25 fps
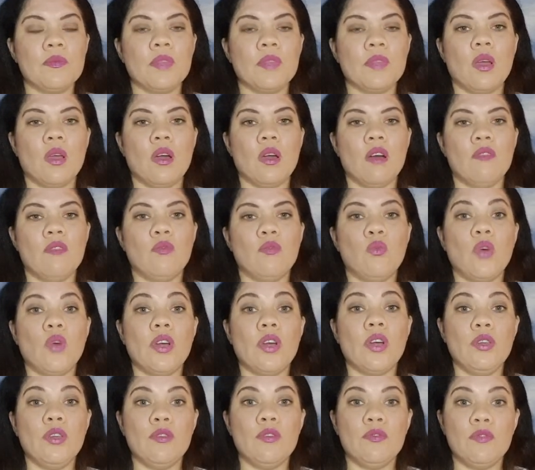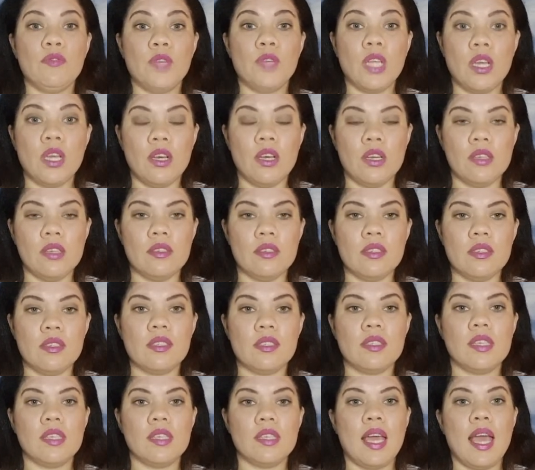of what you've learned
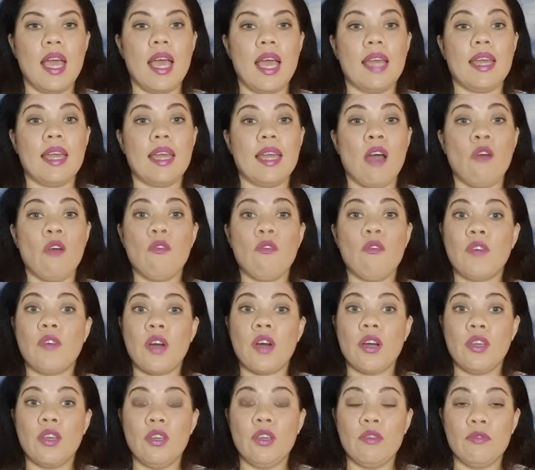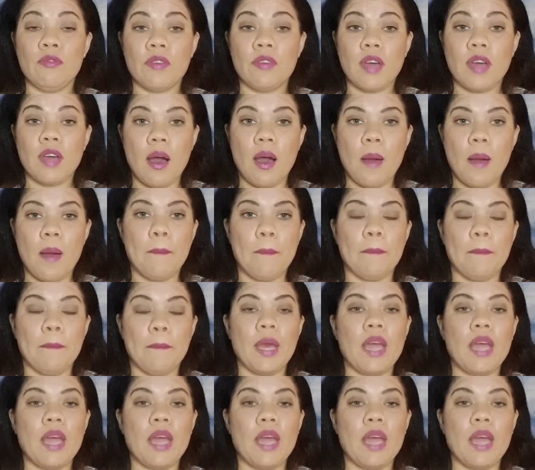and how far you've come